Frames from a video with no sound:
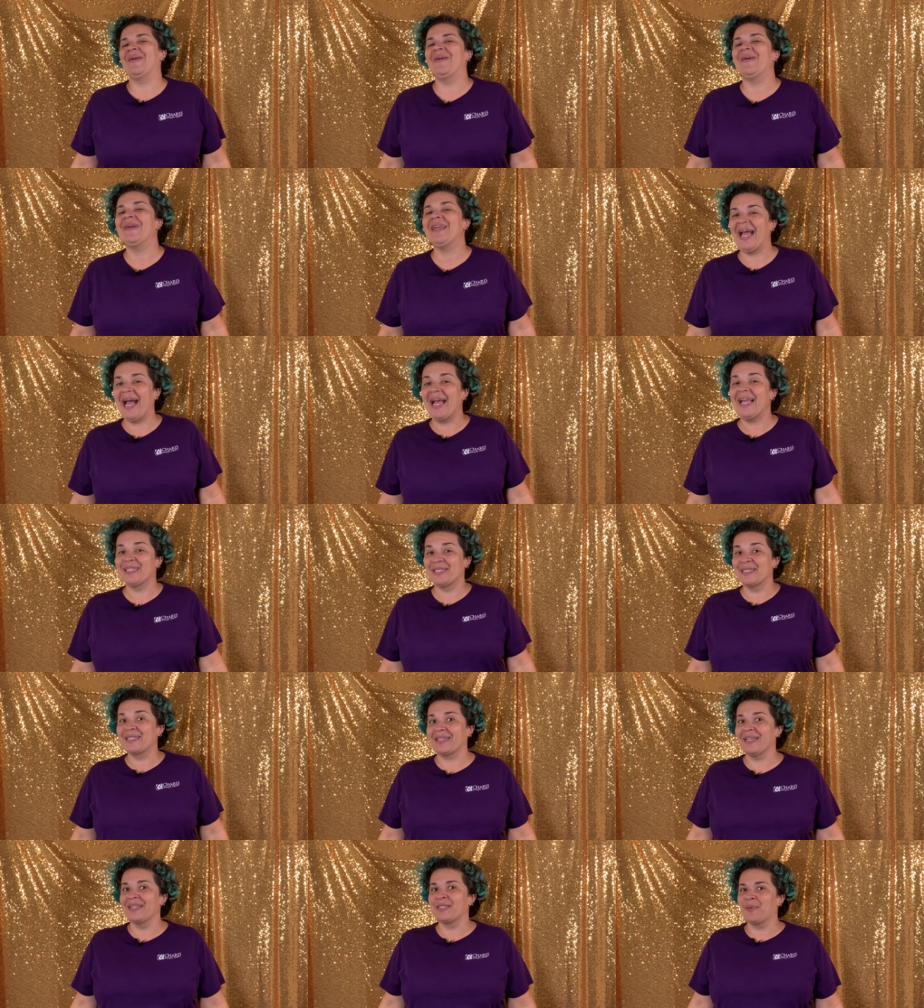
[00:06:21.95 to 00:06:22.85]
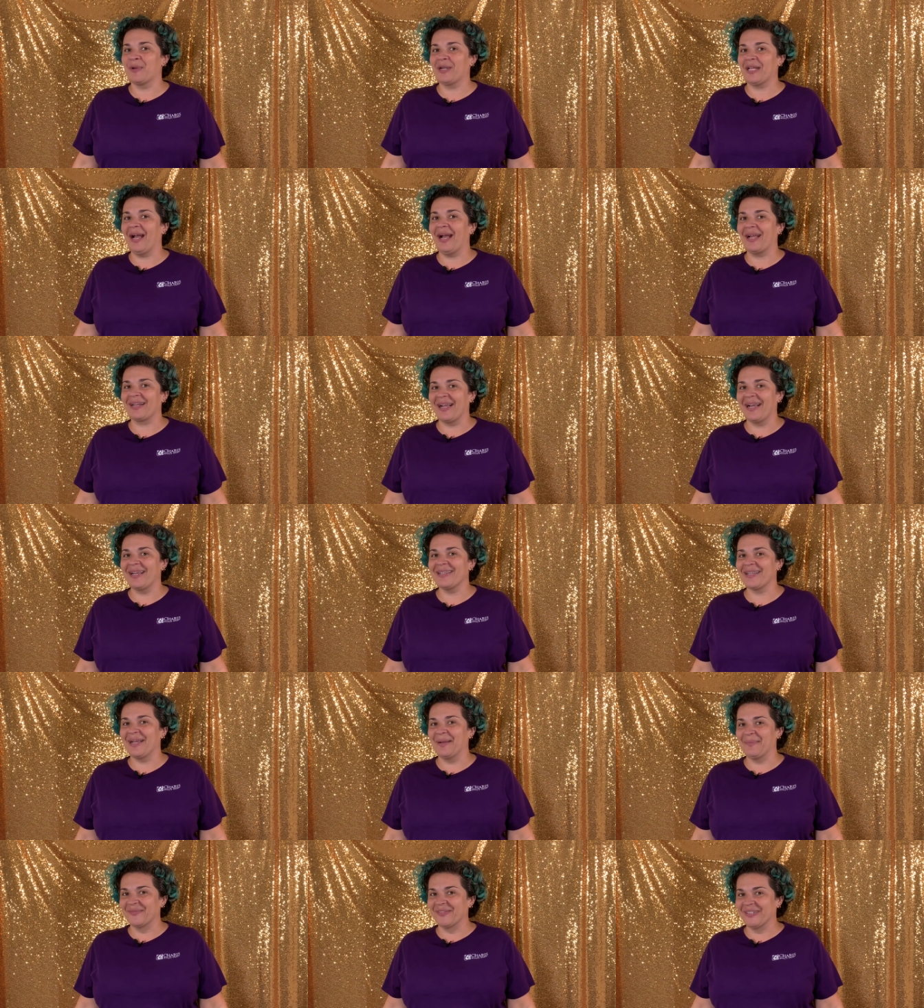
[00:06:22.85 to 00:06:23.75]
Oh yeah, it's it's pretty hot,
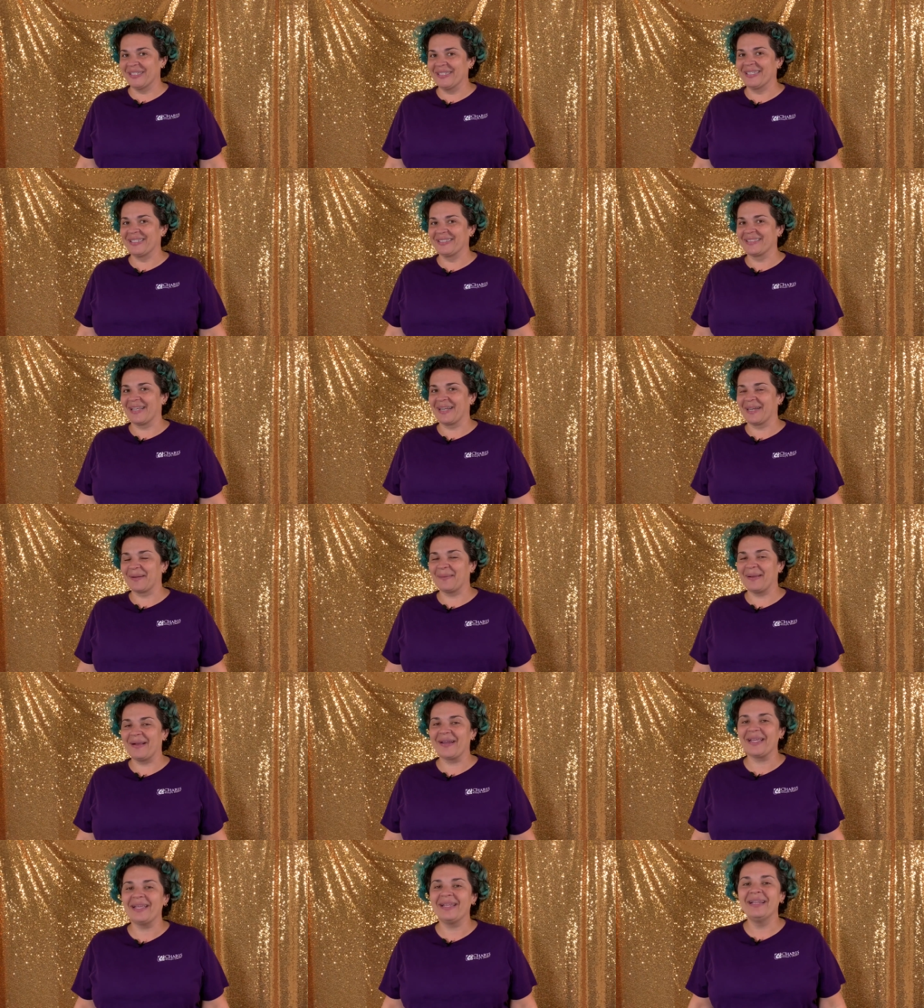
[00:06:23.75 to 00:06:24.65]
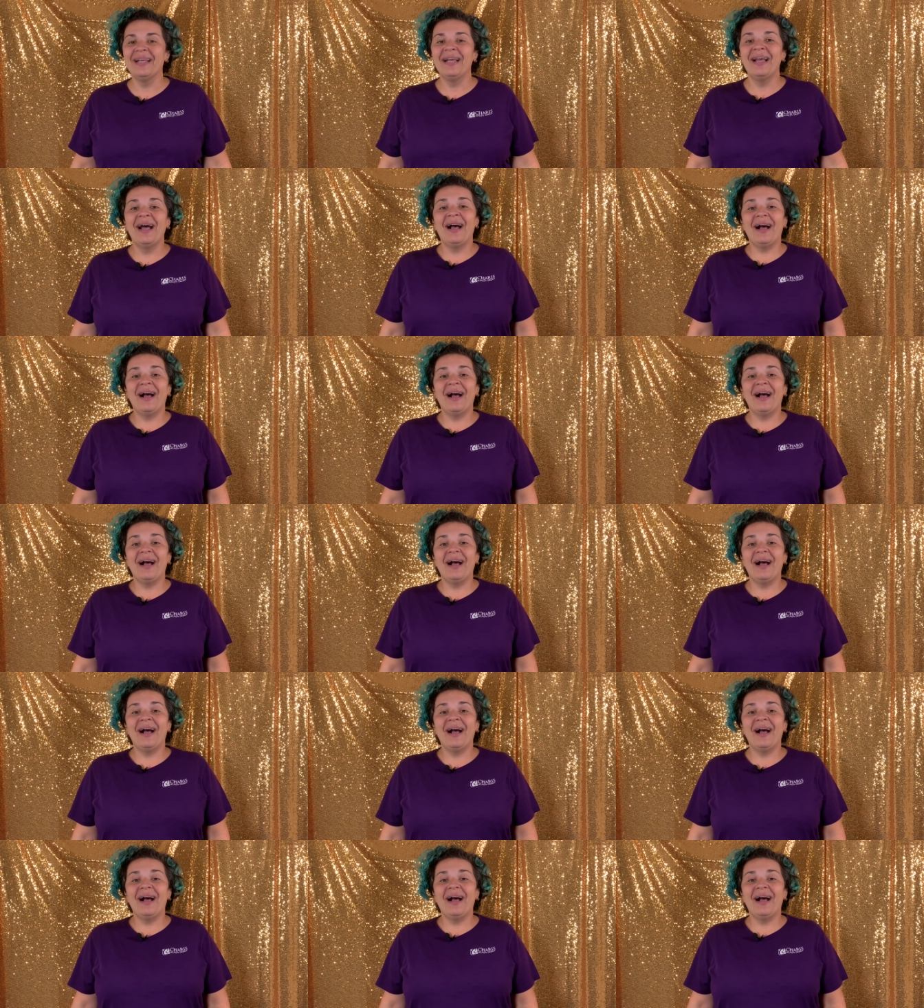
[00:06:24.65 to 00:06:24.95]
guys. I'm really excited about it.